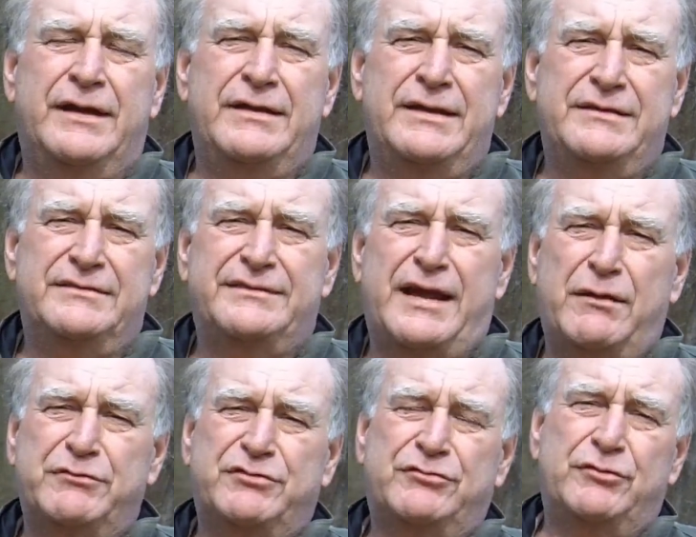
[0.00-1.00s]
and these
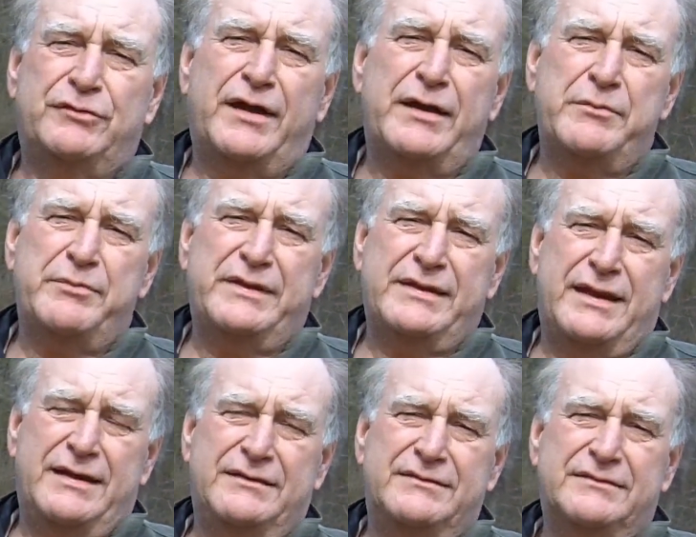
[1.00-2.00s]
tap screw type
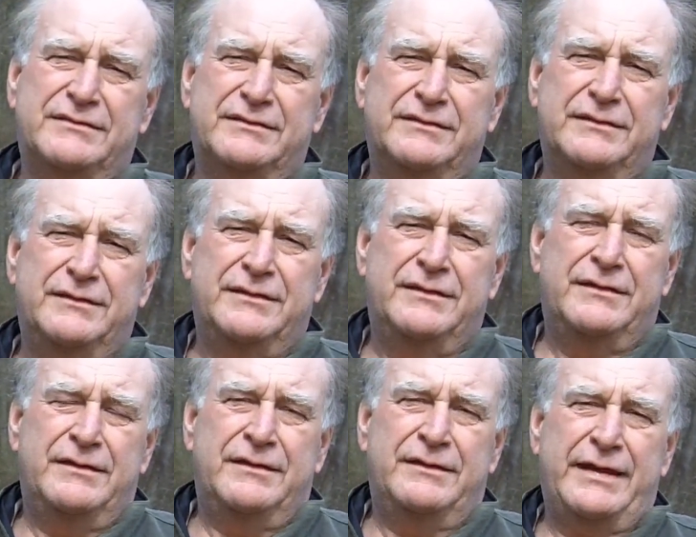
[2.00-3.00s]
beings.
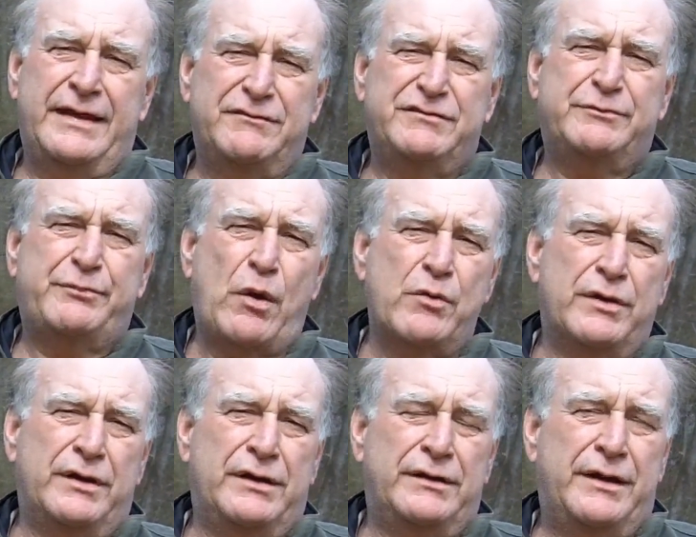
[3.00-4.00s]
And they have
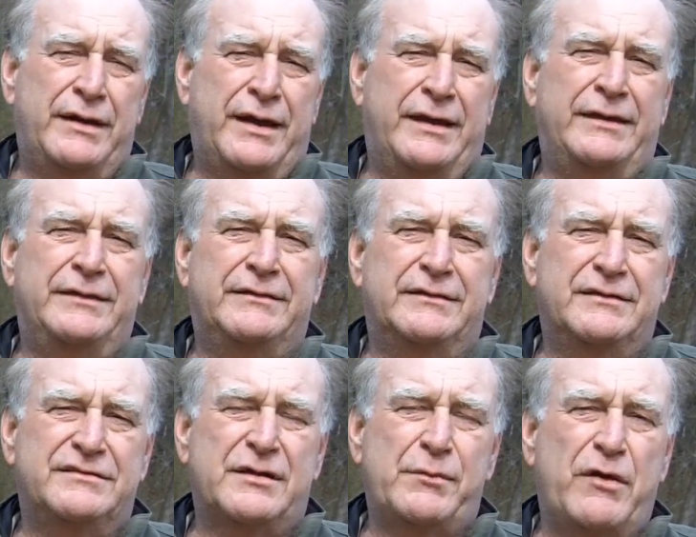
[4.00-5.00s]
spoken in the night.
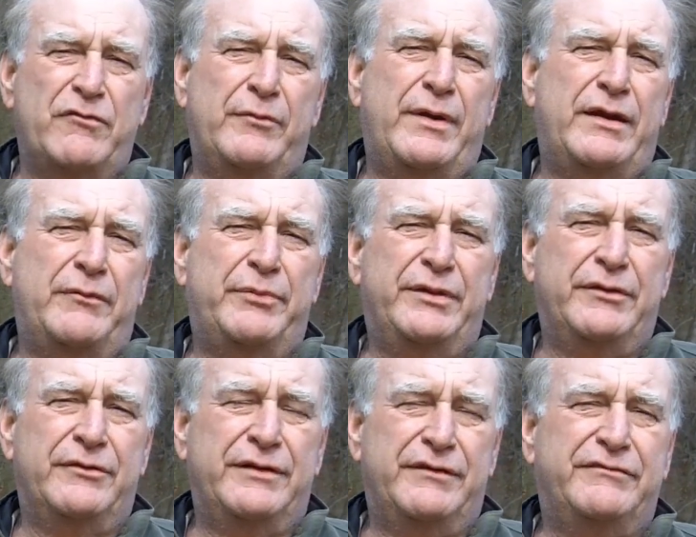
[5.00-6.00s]
And some of them had
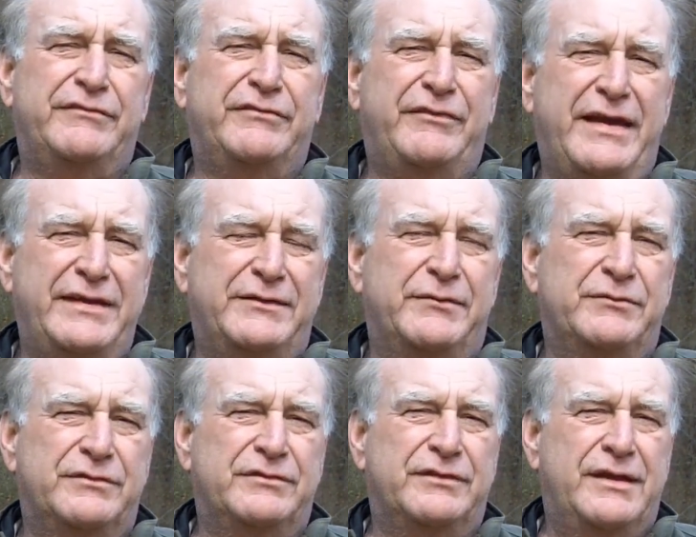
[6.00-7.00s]
appeared as
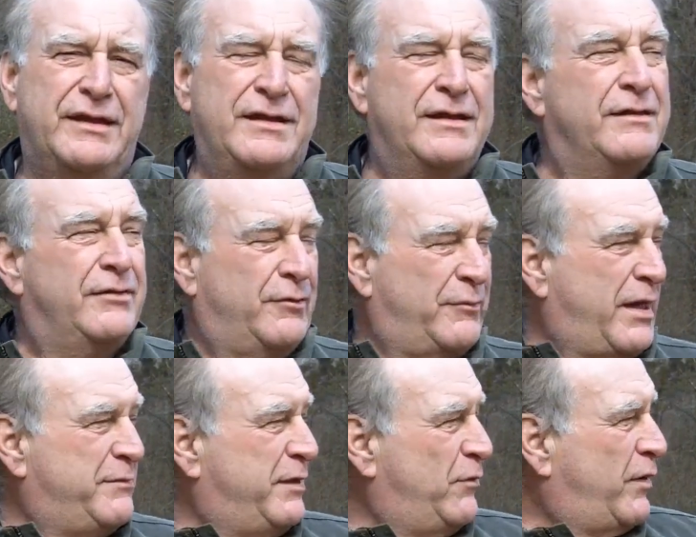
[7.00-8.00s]
phantoms. There
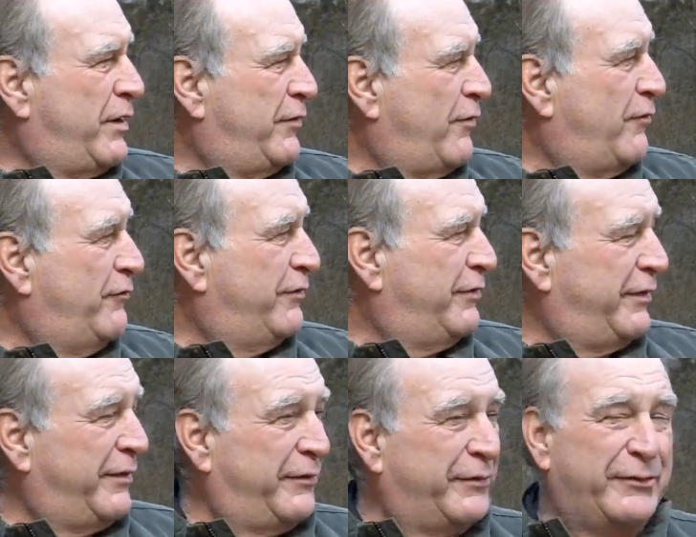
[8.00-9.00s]
may be one over
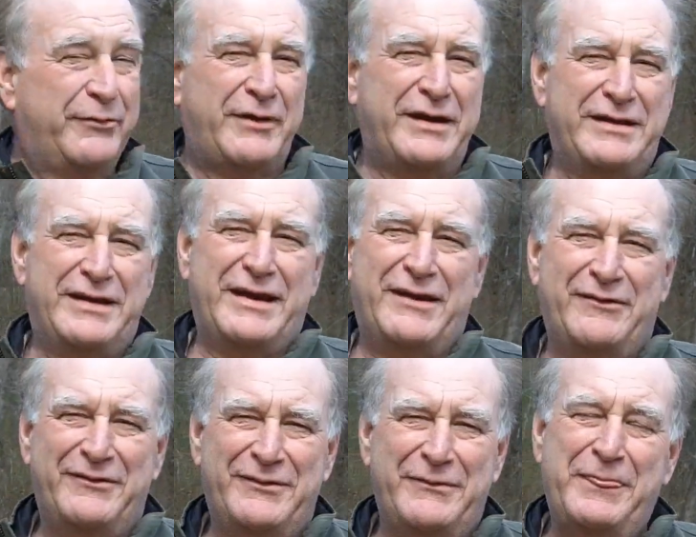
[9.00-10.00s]
there right
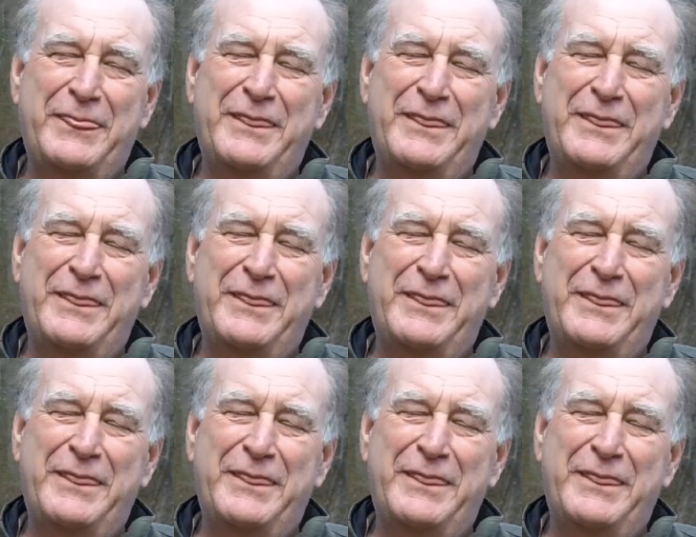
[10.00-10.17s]
now.